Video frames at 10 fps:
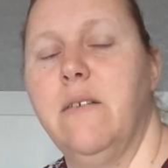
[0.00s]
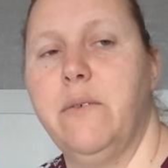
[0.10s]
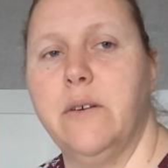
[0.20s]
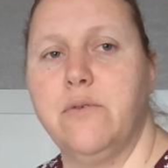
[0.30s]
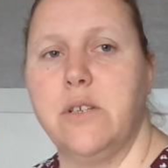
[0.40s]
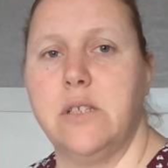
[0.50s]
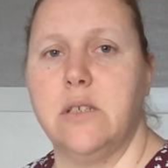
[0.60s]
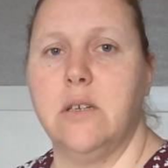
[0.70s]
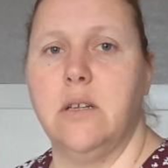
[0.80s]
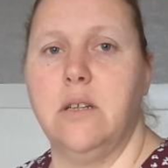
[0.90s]
Feel free
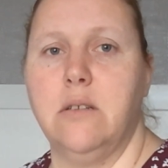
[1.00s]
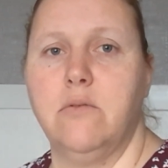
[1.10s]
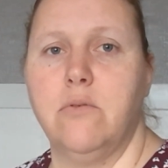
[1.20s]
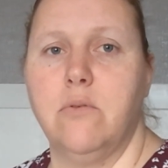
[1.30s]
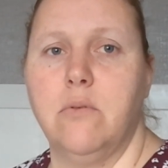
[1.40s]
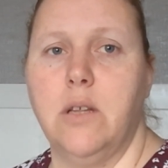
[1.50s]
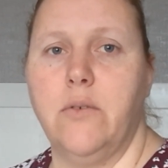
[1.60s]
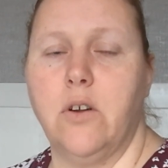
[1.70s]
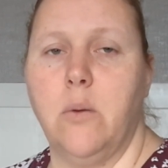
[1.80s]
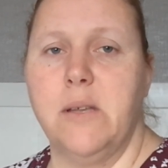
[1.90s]
to leave
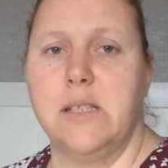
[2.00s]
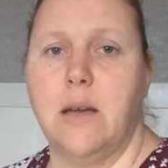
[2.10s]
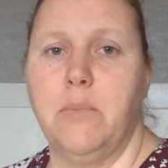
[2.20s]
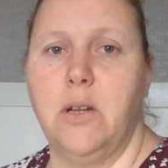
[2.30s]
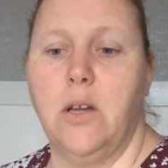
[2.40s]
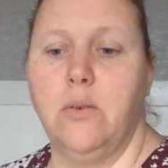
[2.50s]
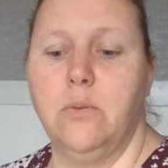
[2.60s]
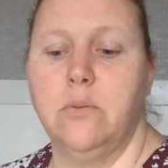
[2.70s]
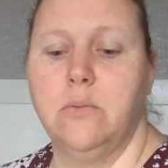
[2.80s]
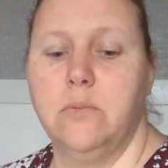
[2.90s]
a comment down below.
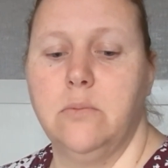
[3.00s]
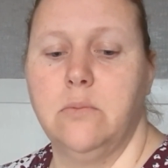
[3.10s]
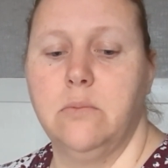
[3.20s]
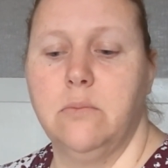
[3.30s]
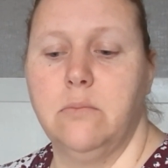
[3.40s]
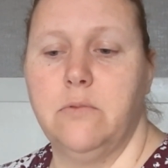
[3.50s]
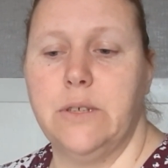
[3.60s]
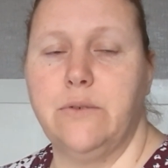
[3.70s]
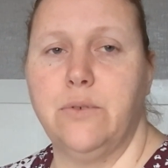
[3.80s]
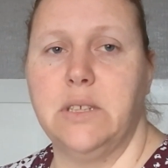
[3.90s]

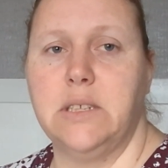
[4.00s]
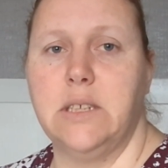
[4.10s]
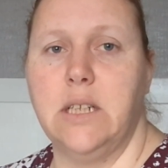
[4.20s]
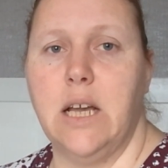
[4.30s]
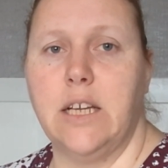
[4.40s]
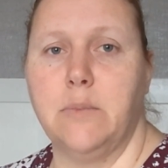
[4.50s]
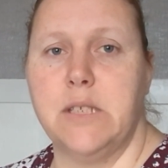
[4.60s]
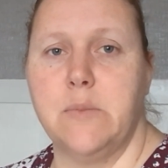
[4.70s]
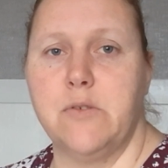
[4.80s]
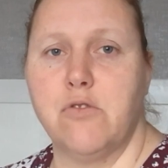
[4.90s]
Feel free to like and
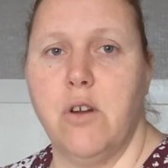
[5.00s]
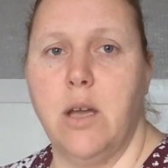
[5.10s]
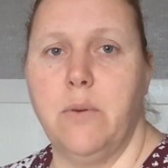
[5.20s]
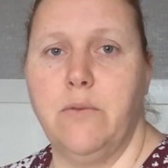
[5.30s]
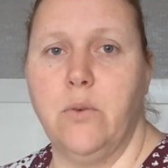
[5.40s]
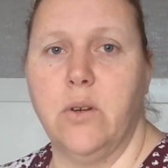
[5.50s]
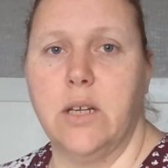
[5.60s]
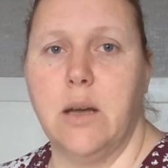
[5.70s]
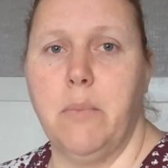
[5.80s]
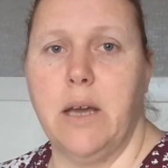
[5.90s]
subscribe if you want
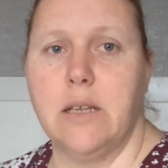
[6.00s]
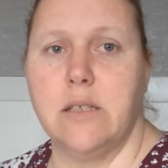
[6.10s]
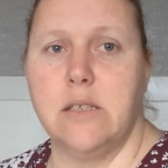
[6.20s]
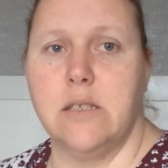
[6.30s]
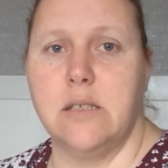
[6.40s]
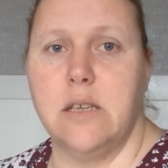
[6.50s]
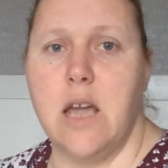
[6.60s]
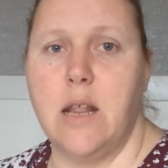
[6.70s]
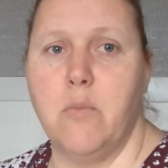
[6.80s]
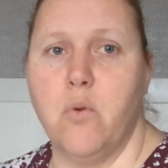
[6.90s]
to come back to see
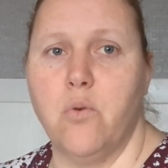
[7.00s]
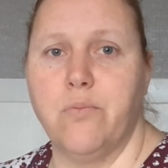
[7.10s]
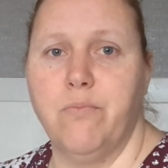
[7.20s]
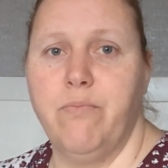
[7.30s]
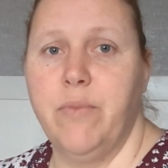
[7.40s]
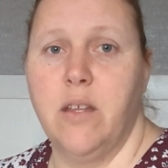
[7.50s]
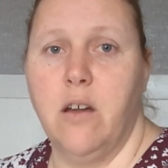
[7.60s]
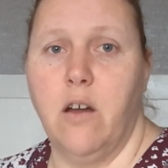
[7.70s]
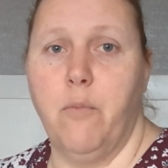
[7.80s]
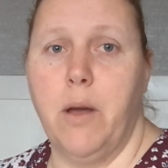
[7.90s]
any more
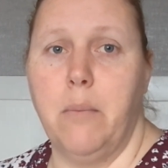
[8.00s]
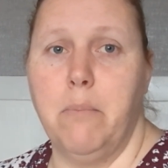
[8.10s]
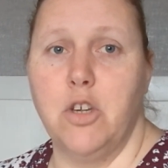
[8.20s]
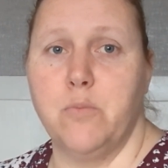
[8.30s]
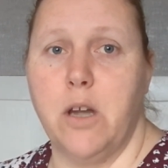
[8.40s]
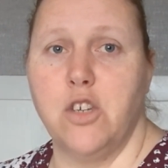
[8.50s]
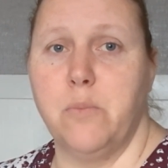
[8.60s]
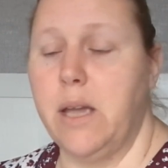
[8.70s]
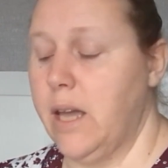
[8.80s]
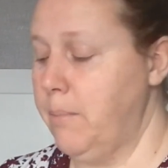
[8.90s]
of my mishmash
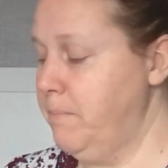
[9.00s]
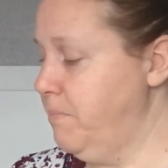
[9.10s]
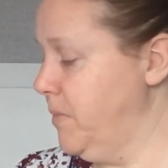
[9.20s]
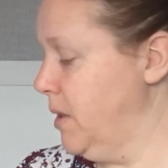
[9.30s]
mayhem.